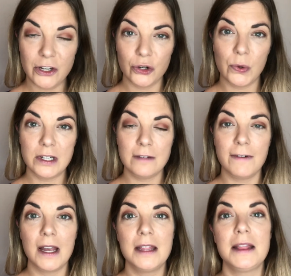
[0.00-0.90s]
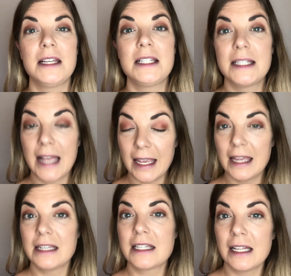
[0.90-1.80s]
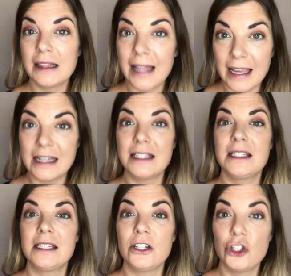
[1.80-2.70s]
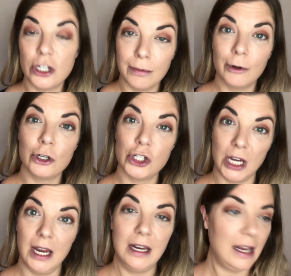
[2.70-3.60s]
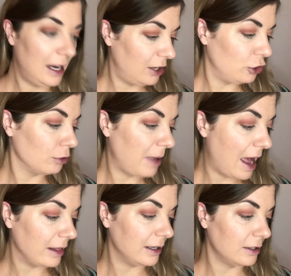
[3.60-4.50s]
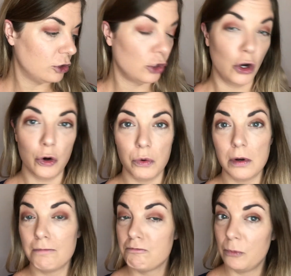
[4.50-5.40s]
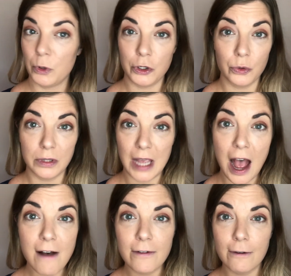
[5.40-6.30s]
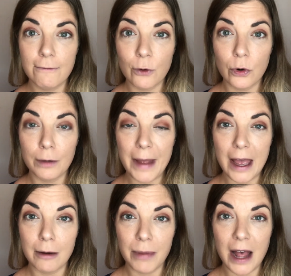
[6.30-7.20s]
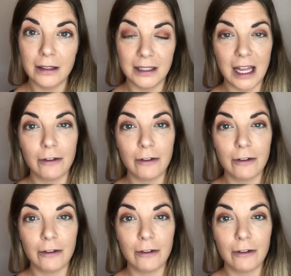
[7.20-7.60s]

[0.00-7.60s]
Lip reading: you're going to find the second to lightest shimmer shade in your palette. So when you only have a 4-pan palette, that